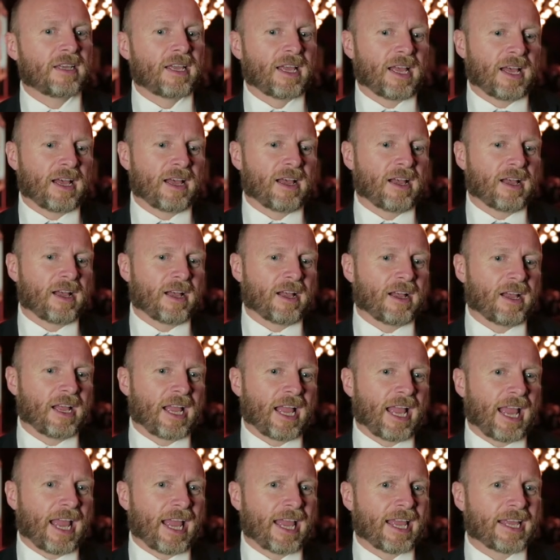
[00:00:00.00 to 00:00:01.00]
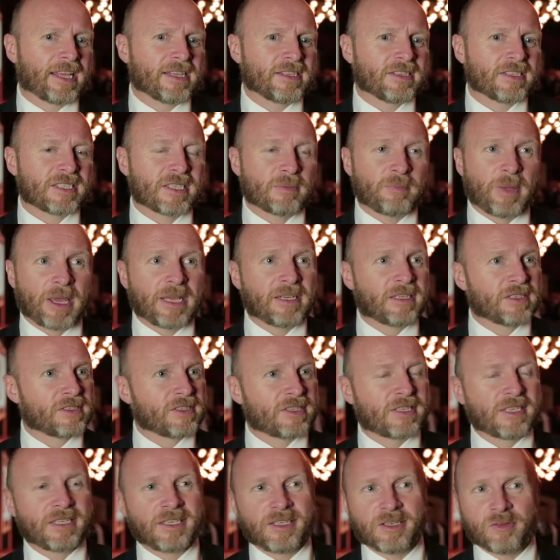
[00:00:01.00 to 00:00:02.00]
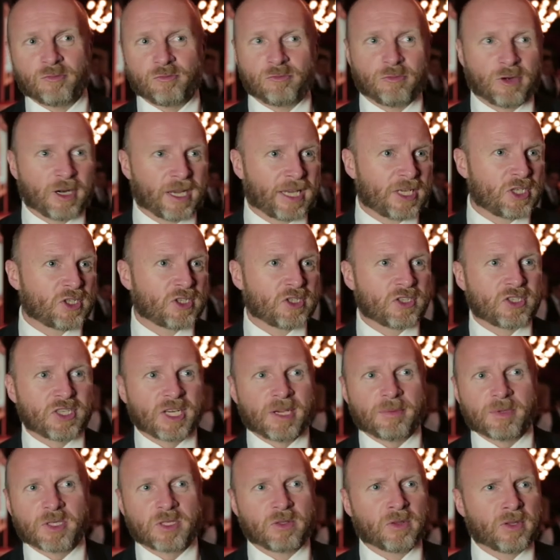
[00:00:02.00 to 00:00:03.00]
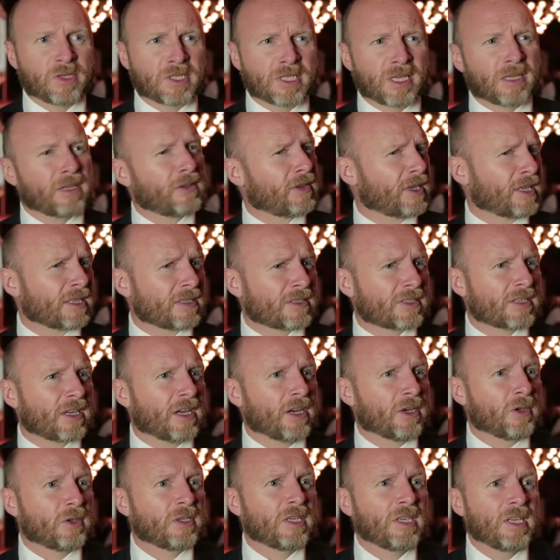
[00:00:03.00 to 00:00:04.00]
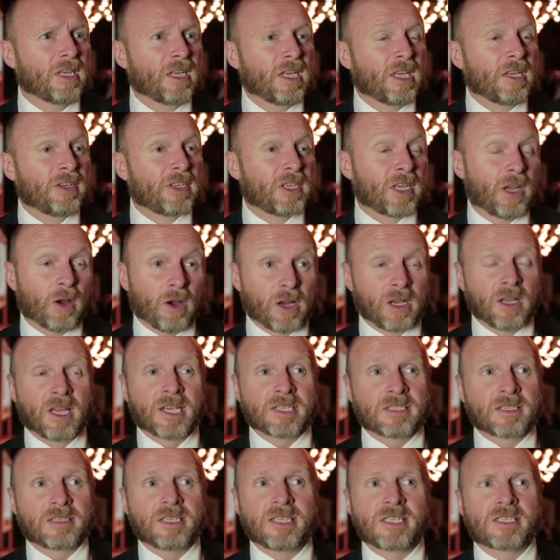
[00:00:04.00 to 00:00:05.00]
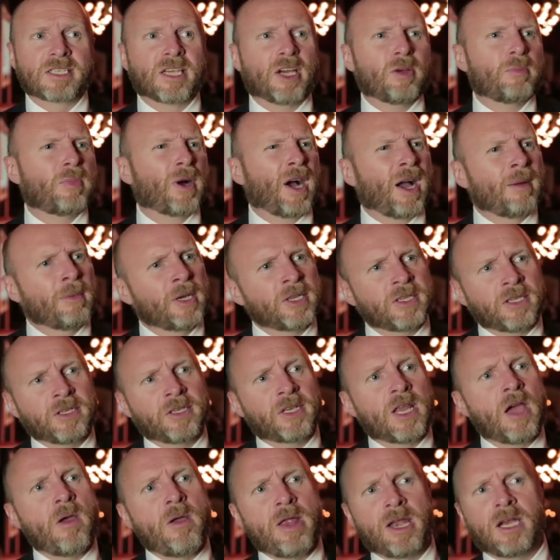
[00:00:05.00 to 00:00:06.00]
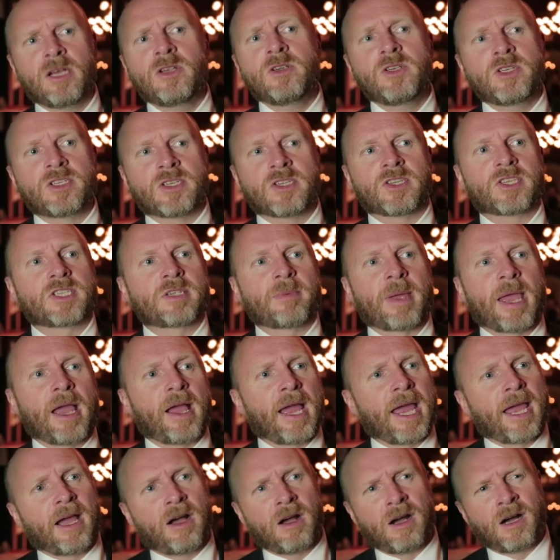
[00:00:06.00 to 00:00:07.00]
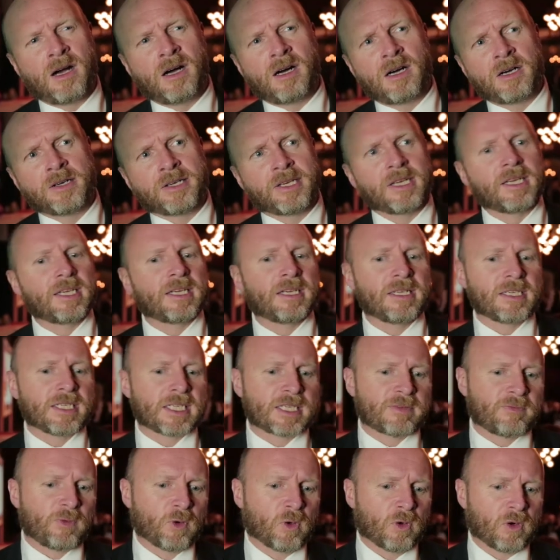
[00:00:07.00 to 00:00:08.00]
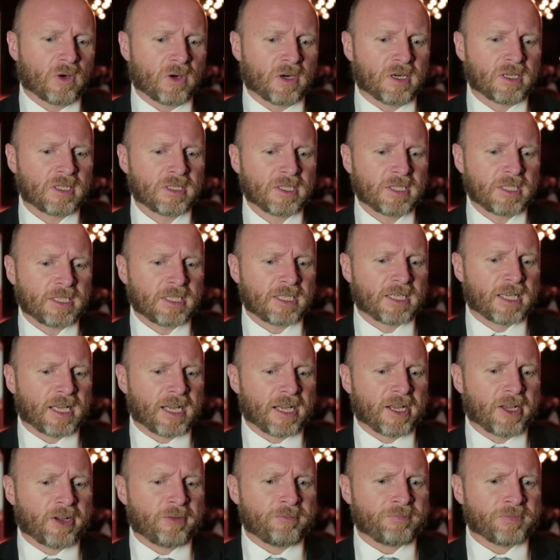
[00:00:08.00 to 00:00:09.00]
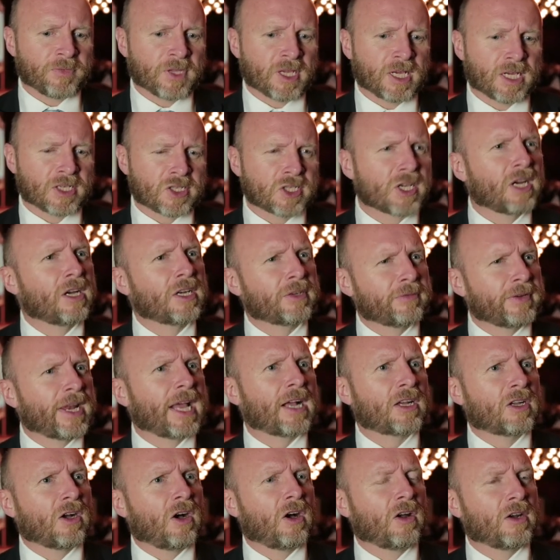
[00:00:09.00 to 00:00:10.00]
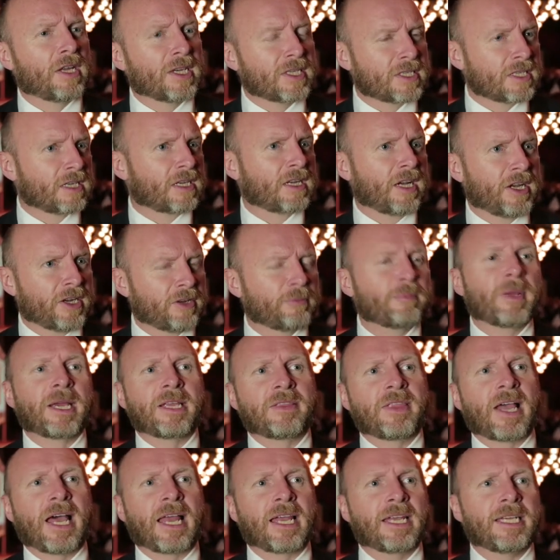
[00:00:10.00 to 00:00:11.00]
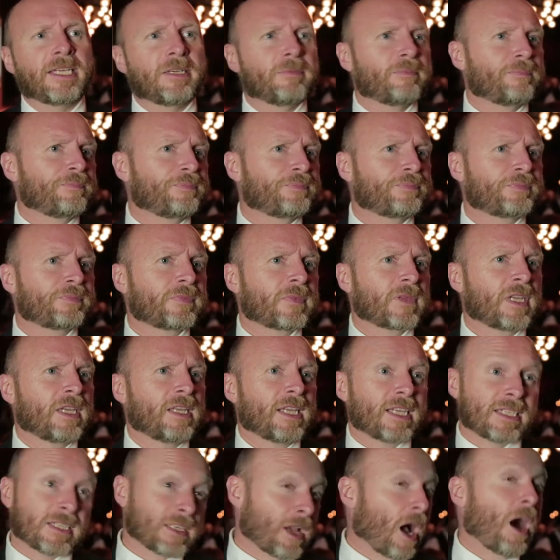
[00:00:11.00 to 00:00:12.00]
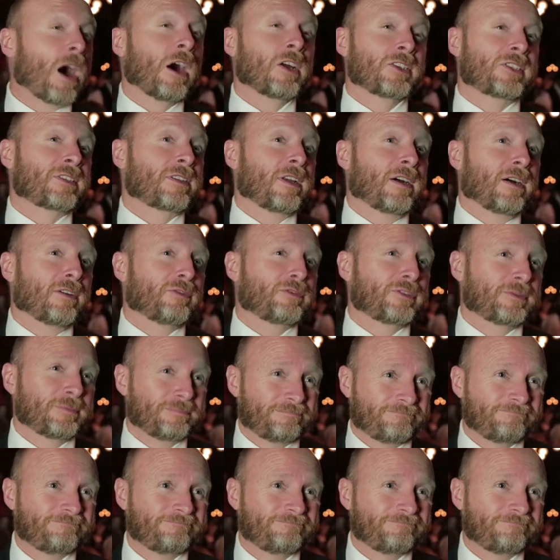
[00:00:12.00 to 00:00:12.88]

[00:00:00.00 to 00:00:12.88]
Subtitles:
and dependency and relationships and all those other things. So, I like to think so, but I'm under no illusions about how hard it is for a child of an alcoholic to kind of make that leap. This is hard stuff.